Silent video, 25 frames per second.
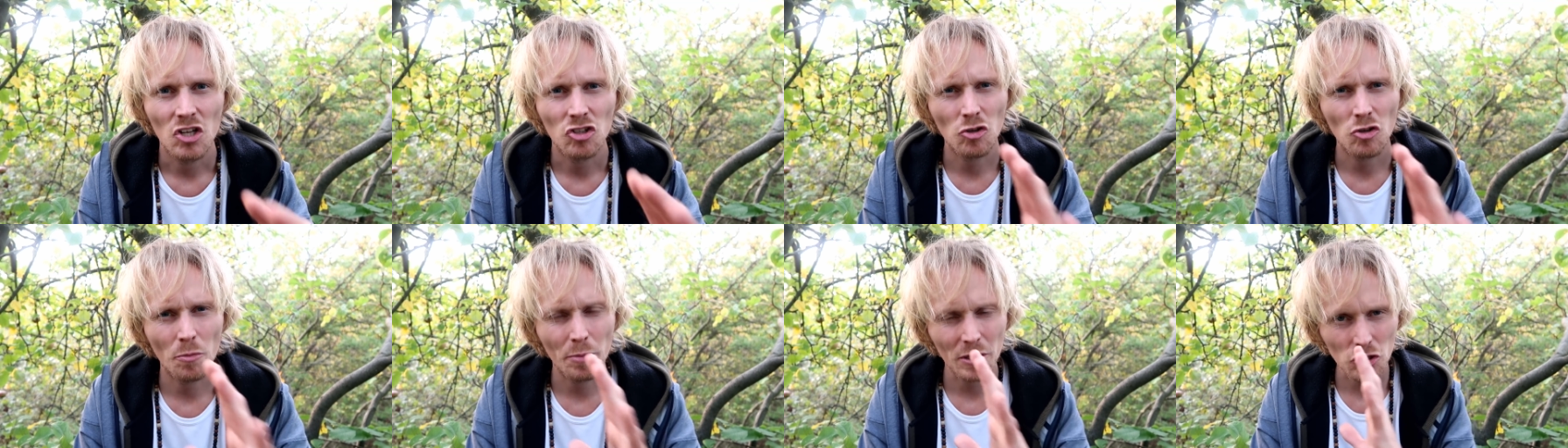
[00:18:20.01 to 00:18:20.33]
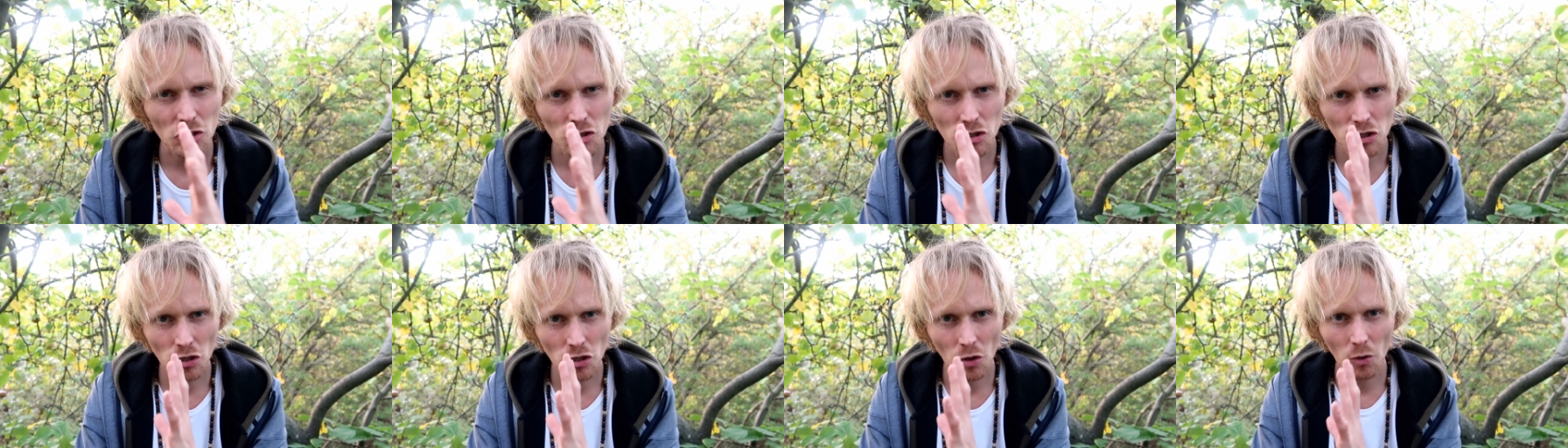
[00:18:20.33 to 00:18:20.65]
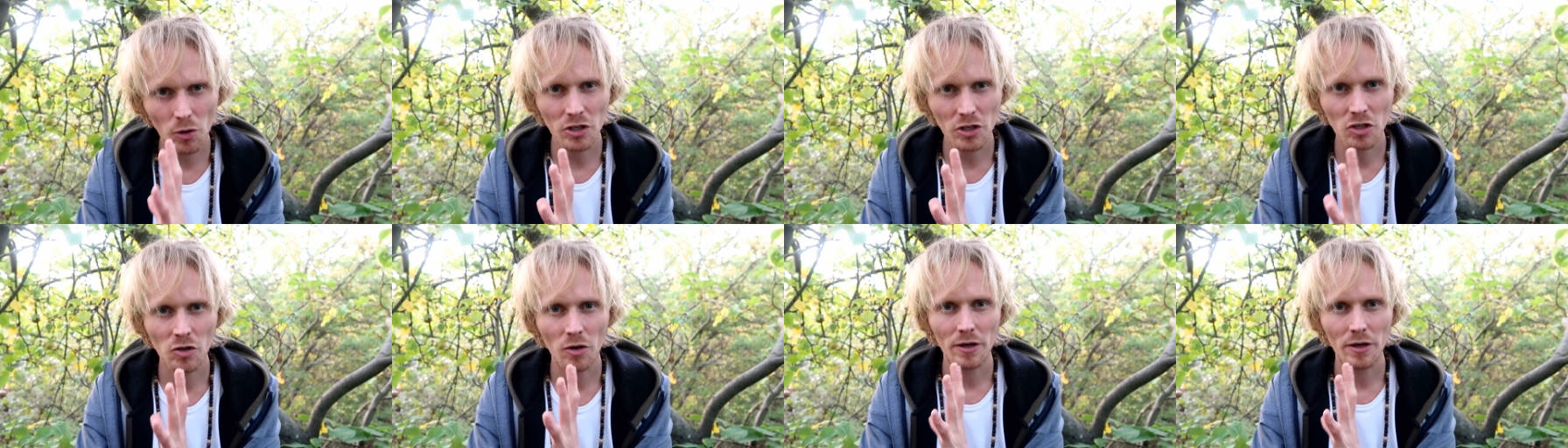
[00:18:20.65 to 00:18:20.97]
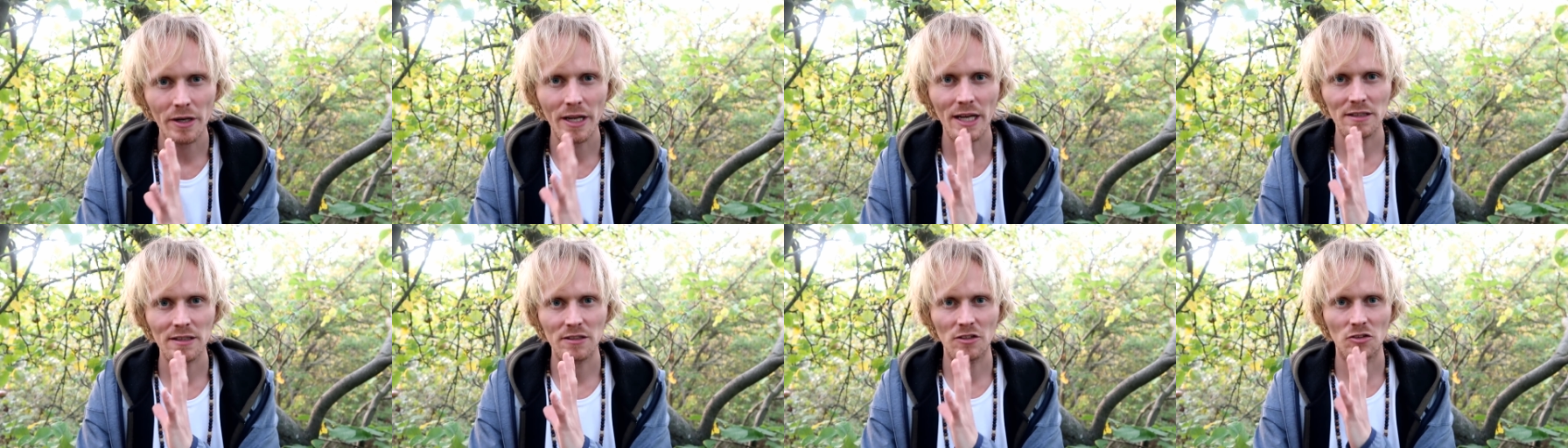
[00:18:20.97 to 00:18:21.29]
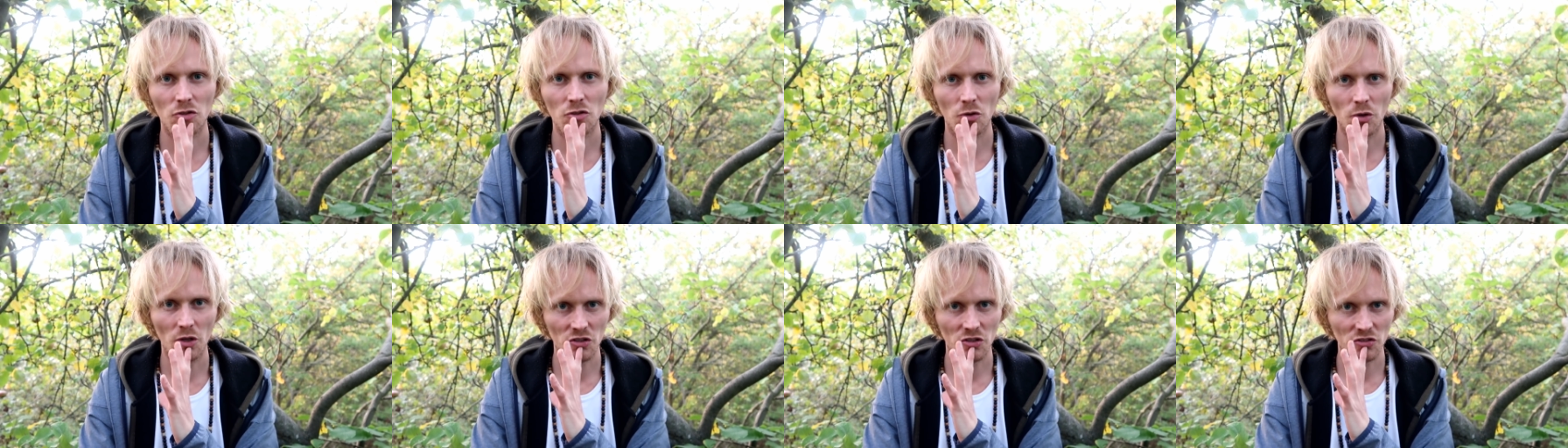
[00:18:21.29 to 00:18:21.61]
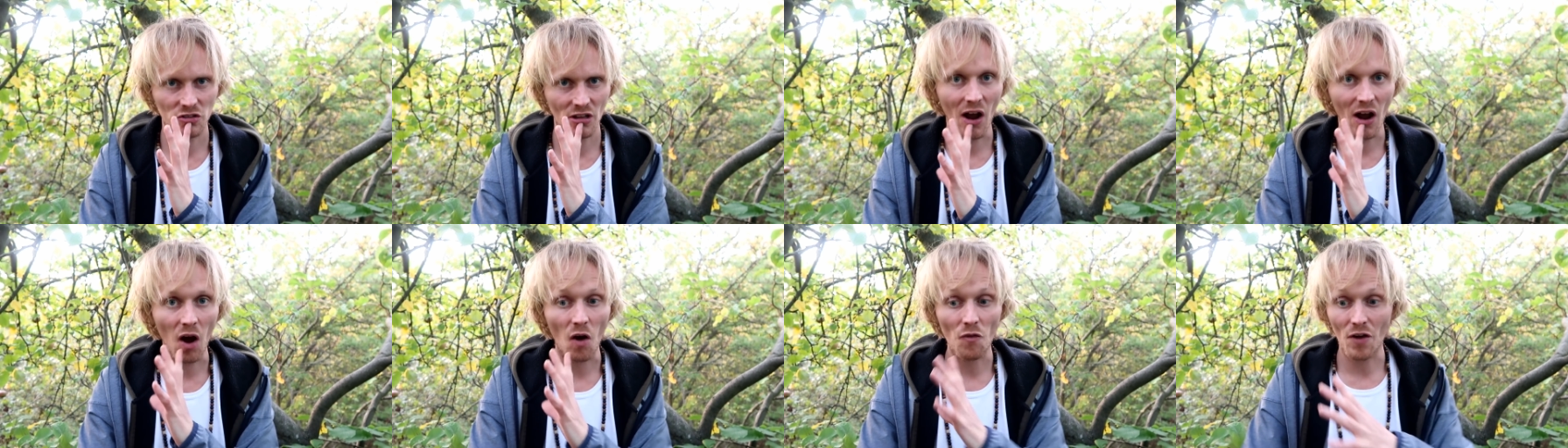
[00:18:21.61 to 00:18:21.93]
To be truly connected to
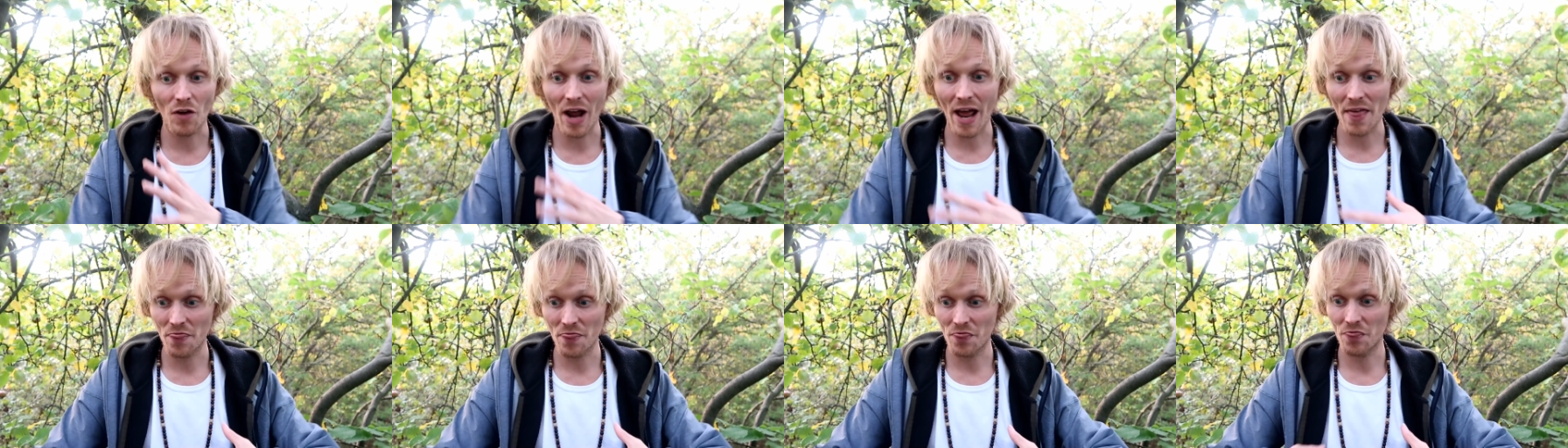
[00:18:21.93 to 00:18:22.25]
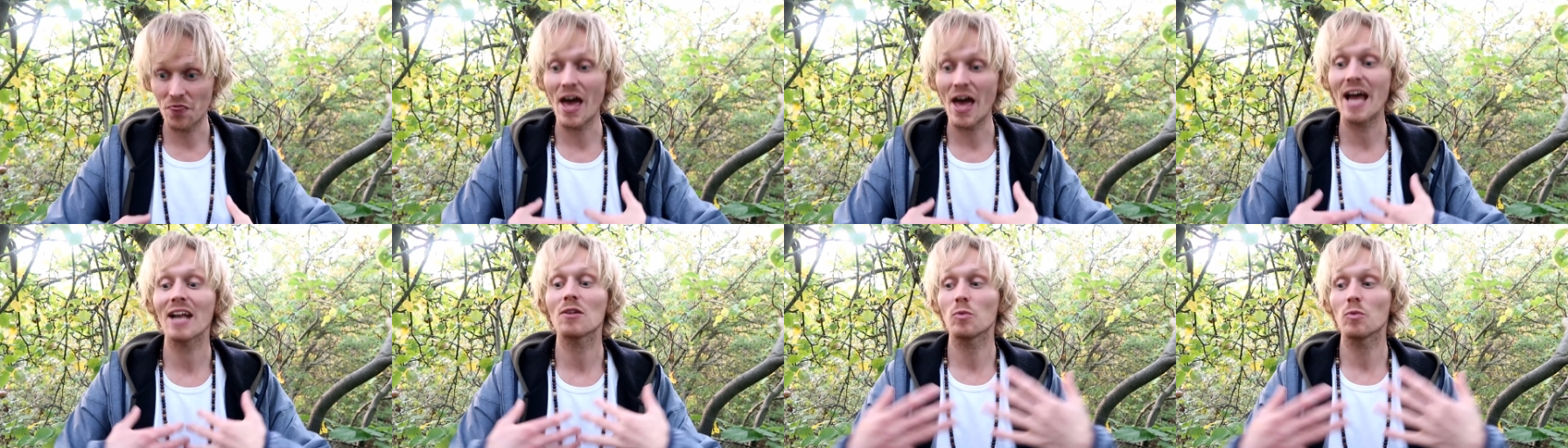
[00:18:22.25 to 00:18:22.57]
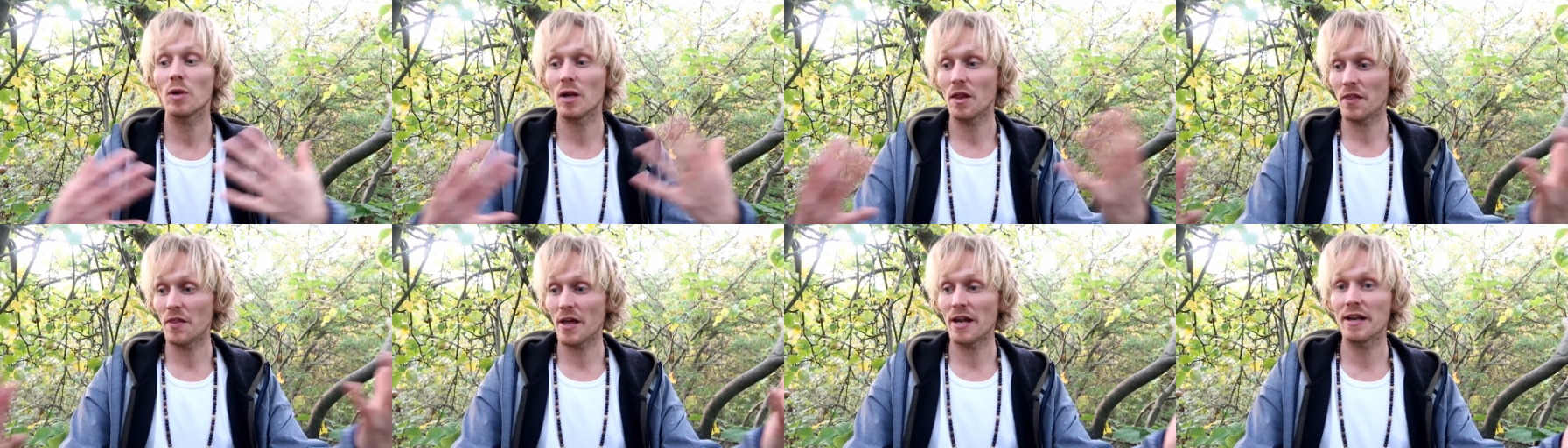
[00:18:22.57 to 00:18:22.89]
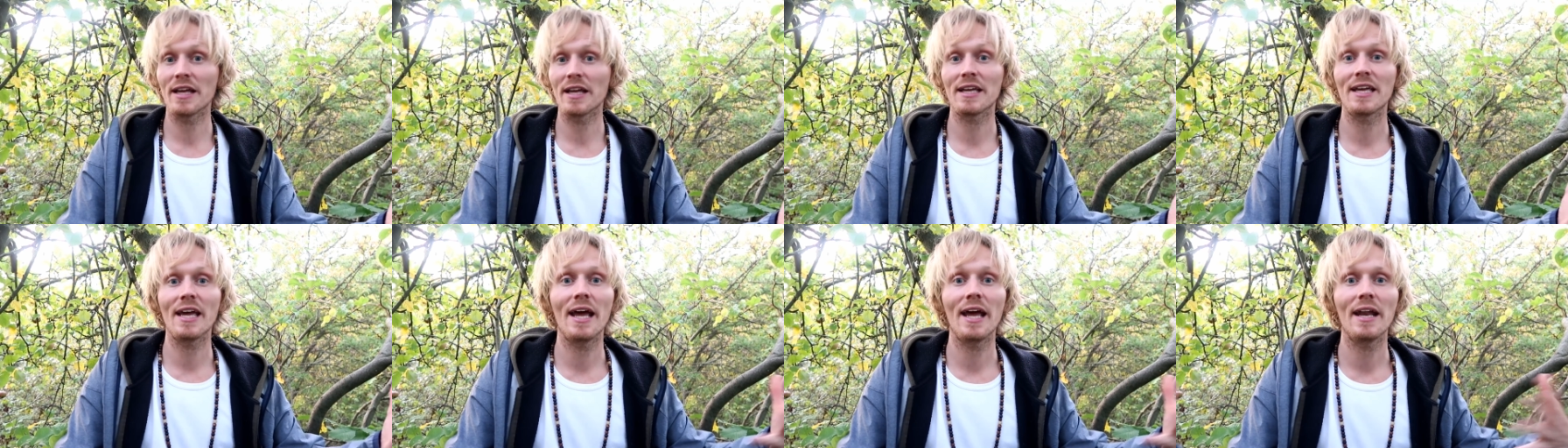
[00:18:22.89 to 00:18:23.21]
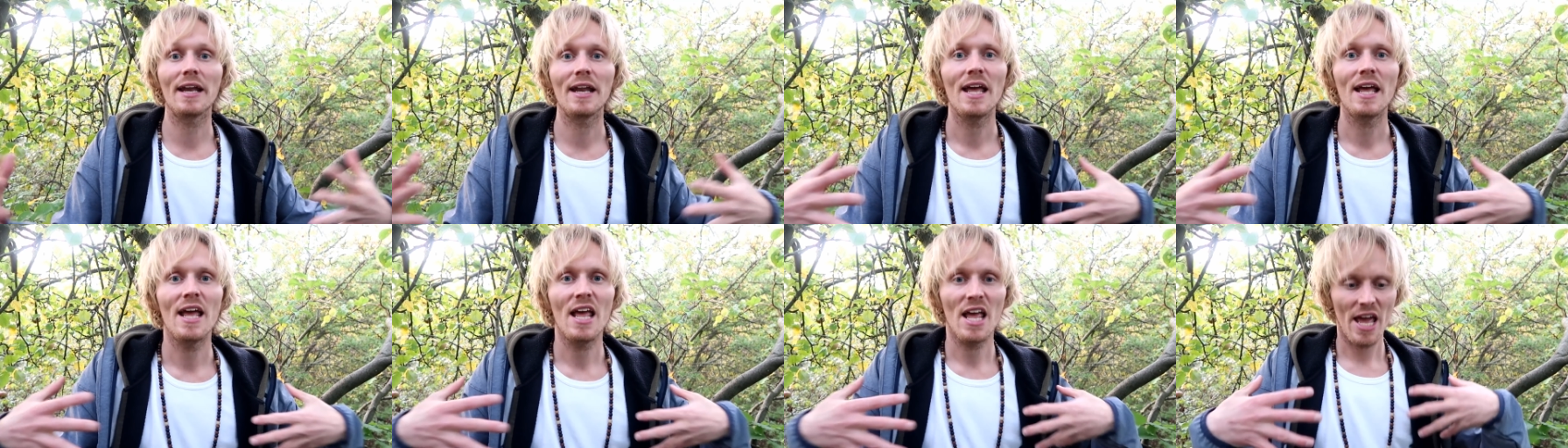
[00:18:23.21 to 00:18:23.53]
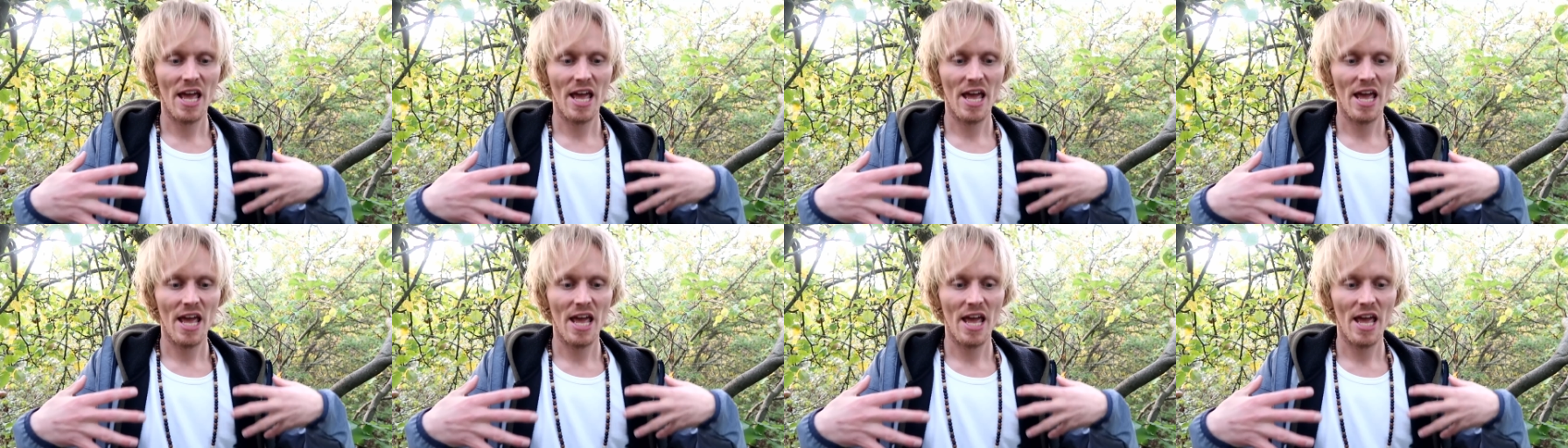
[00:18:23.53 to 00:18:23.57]
yourself, and that will then again